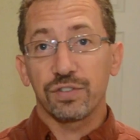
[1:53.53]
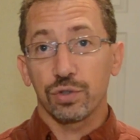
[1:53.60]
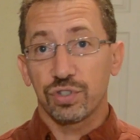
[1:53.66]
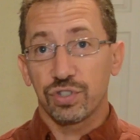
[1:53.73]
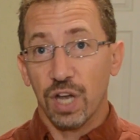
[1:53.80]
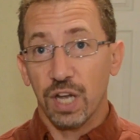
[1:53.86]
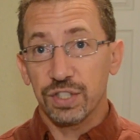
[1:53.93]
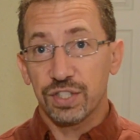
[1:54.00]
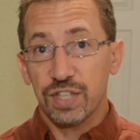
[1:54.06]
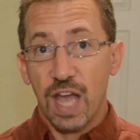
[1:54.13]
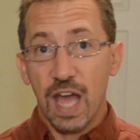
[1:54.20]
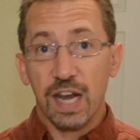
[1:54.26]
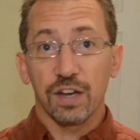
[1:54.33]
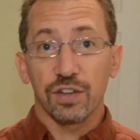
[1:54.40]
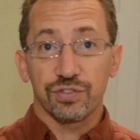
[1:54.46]
or
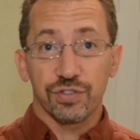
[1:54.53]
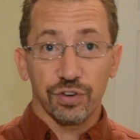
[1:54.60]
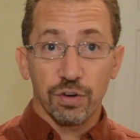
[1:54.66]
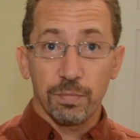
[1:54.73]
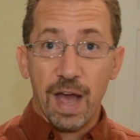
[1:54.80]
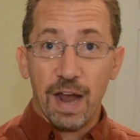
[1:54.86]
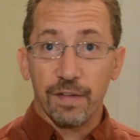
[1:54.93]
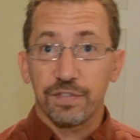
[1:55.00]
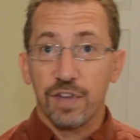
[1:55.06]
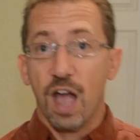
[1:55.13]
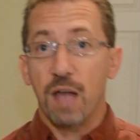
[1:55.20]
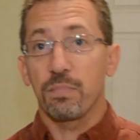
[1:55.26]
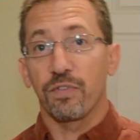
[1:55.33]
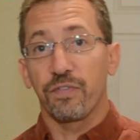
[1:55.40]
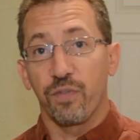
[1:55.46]
sunset in a certain amount of
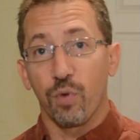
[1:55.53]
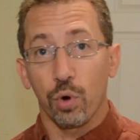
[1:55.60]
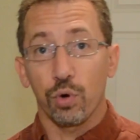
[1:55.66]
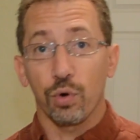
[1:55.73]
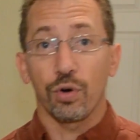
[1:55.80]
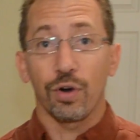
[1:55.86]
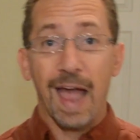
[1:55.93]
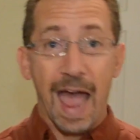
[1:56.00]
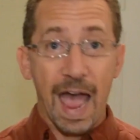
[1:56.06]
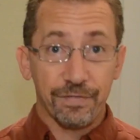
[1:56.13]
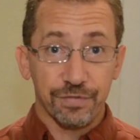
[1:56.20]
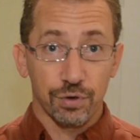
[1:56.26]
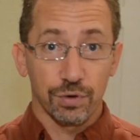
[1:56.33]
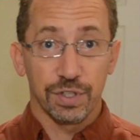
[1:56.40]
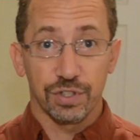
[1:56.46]
time before or
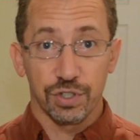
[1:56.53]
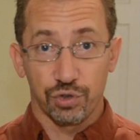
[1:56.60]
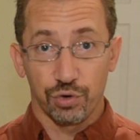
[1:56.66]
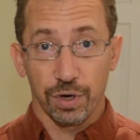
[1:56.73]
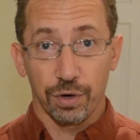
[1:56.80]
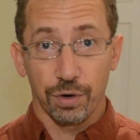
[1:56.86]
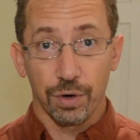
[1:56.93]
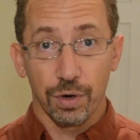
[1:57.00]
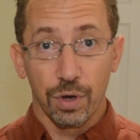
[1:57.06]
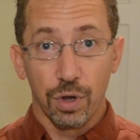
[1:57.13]
after as a trigger,